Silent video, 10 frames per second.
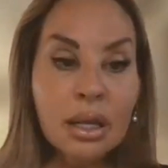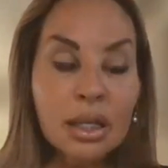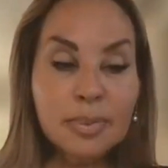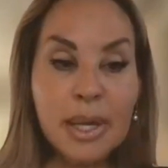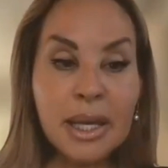
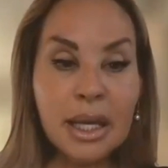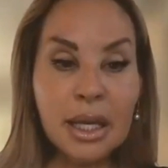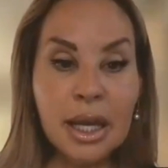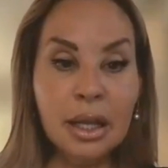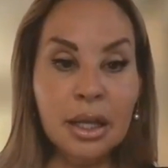
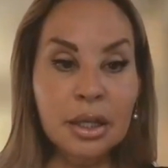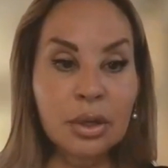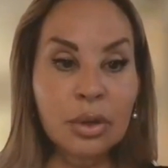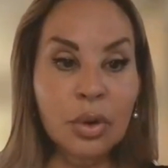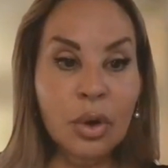speaking yell at
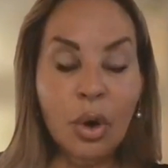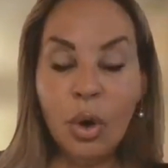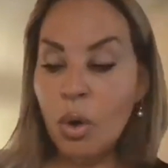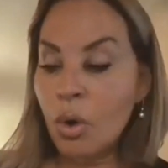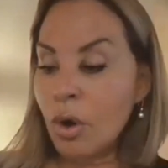you,
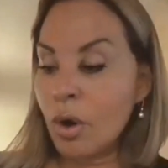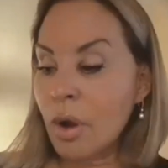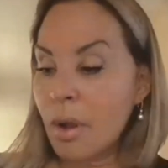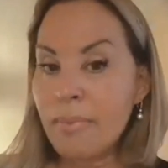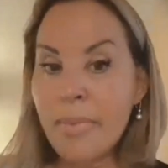
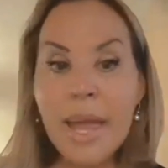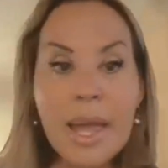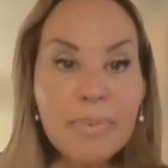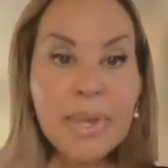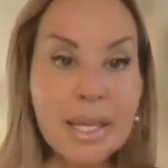or
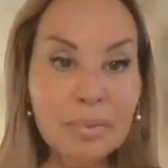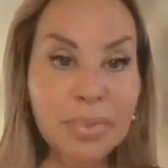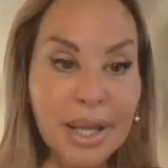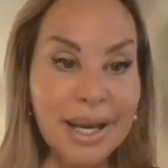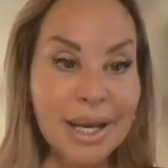maybe
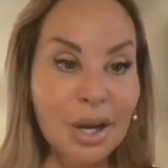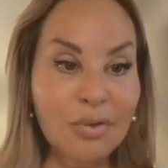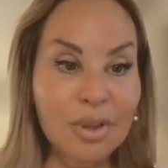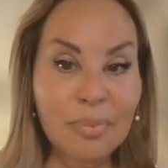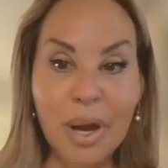complaining
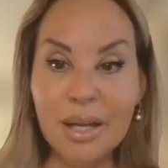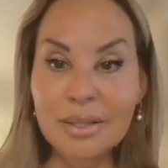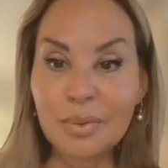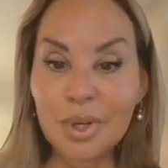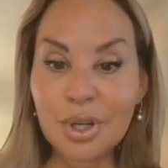over the
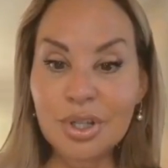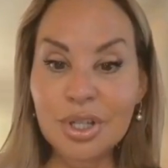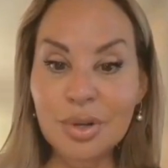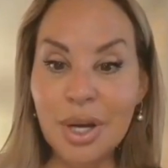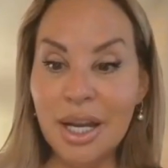pasta when you're
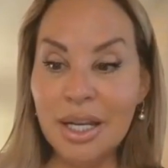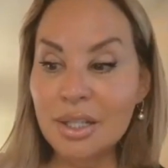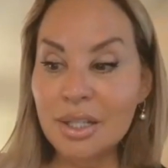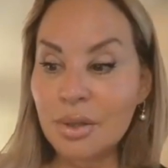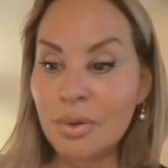just trying
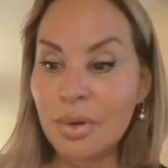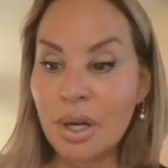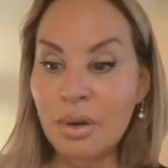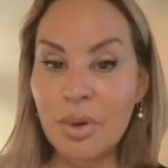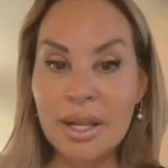to do
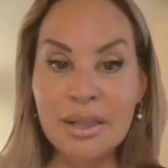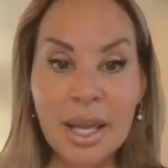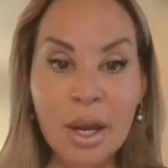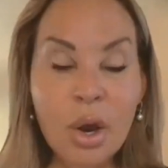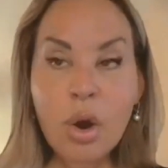a right
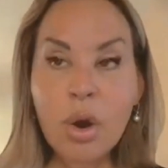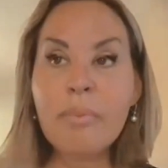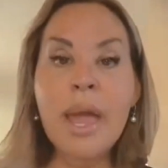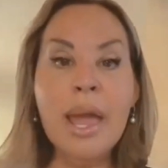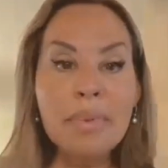thing, or
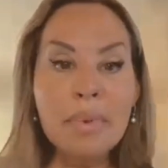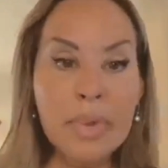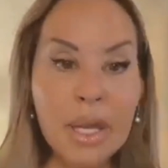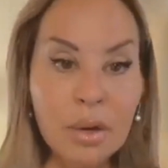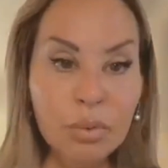maybe
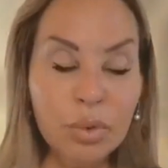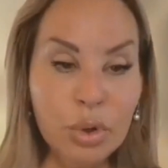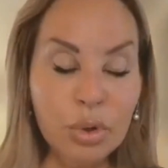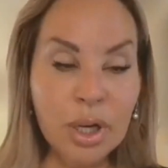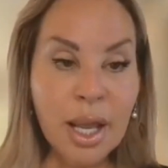being
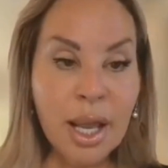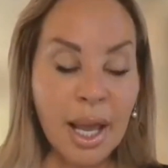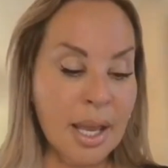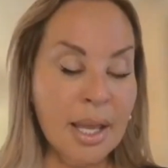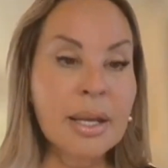rude
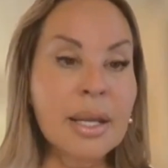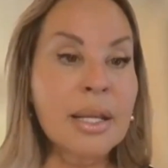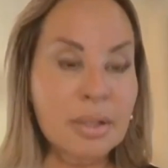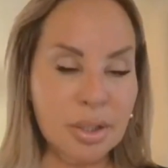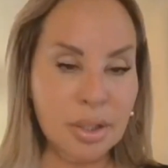and
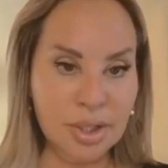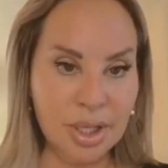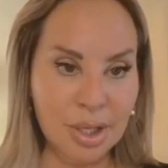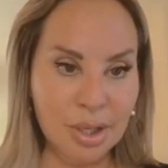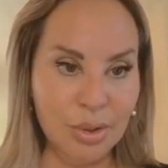
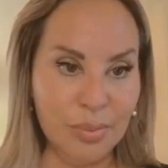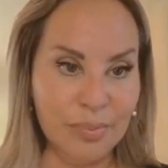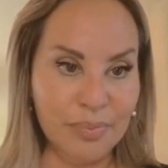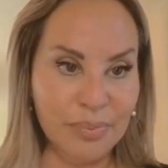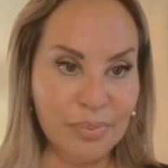insulting you,
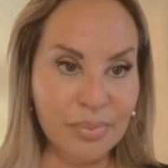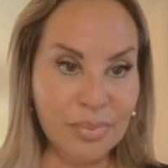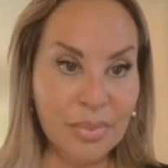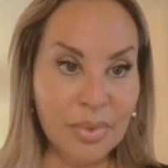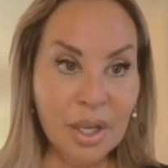
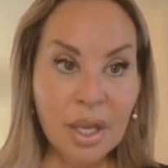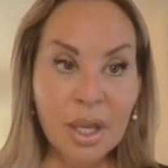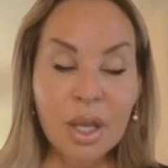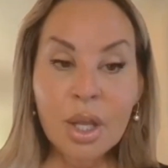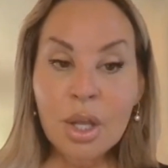
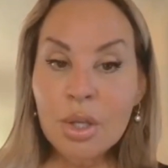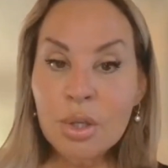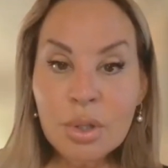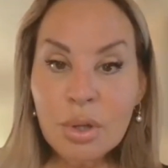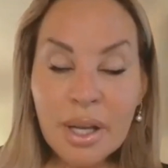
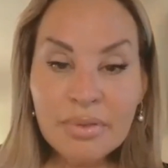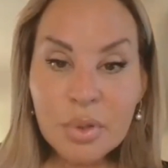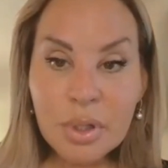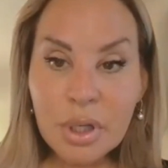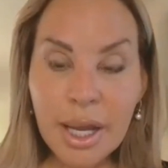you don't have
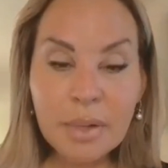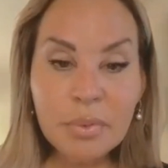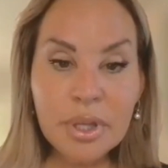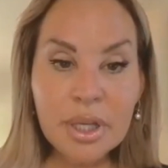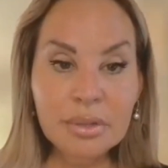to align
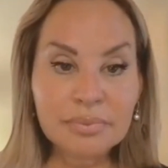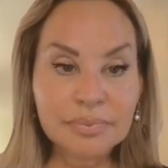with it.